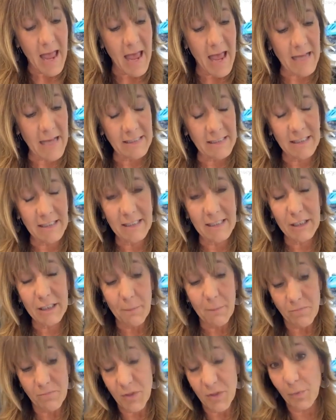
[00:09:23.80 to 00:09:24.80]
And
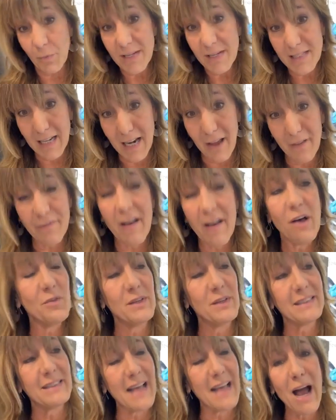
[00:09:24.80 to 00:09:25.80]
the reason I
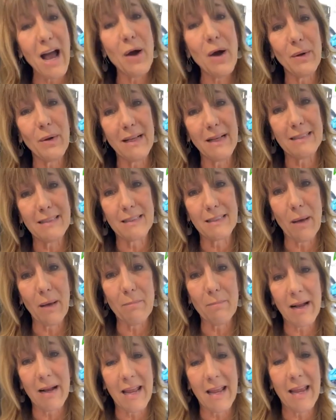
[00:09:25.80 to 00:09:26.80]
found this out is
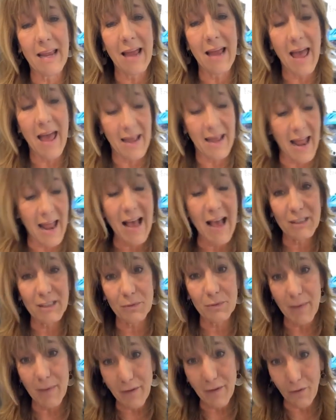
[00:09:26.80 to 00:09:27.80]
somebody had
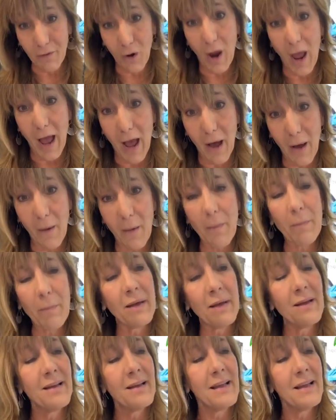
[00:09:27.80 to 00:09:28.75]
asked me for help.